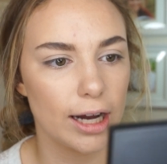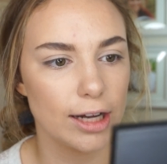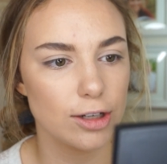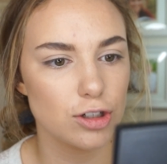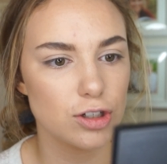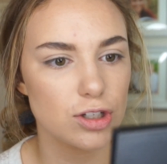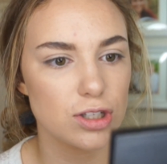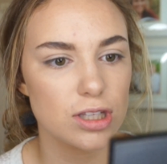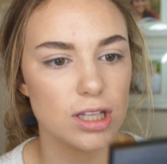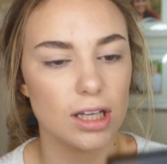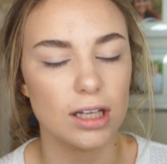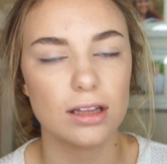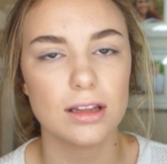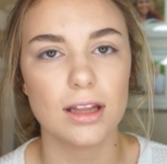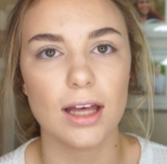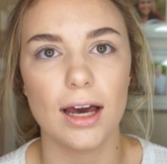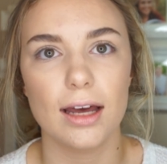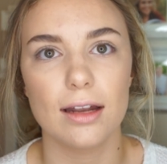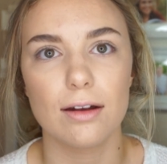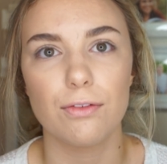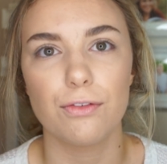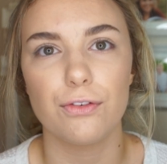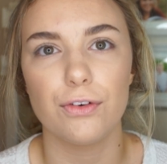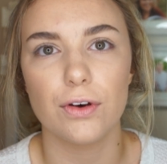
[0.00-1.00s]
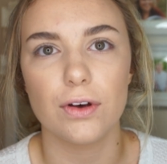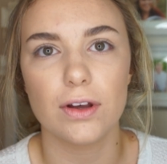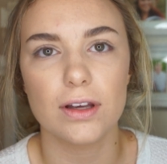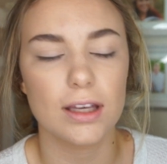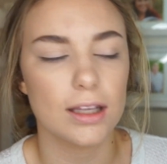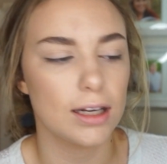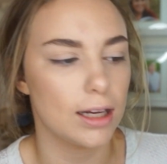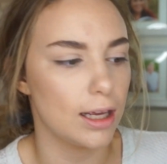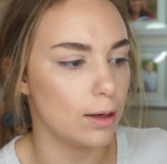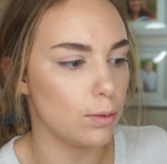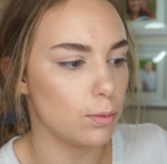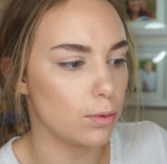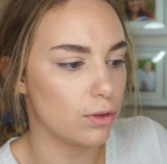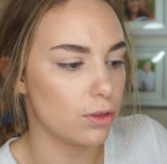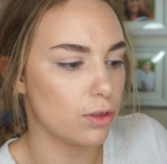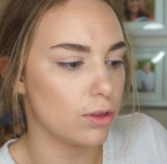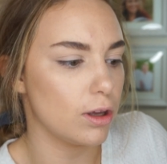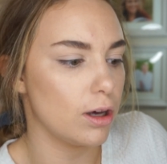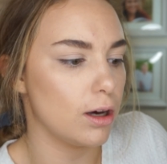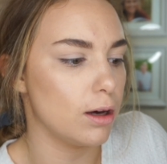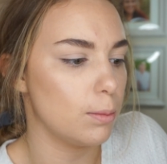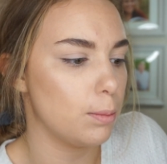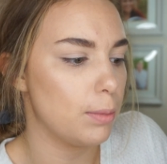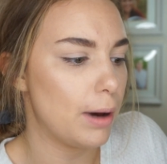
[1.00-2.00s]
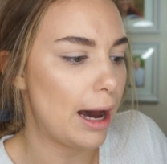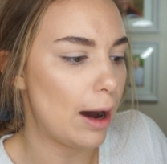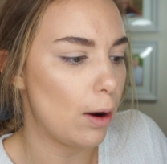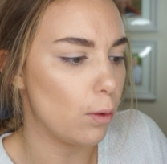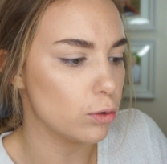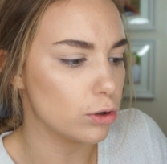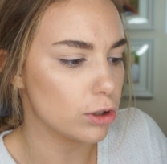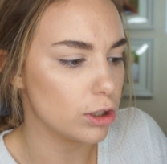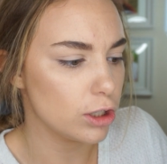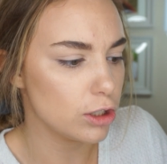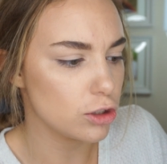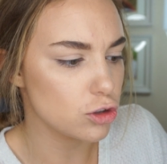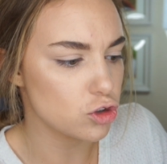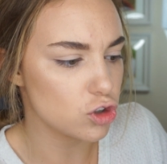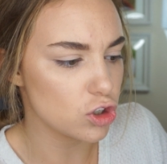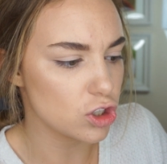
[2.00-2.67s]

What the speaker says: I just think that filling it in with a powder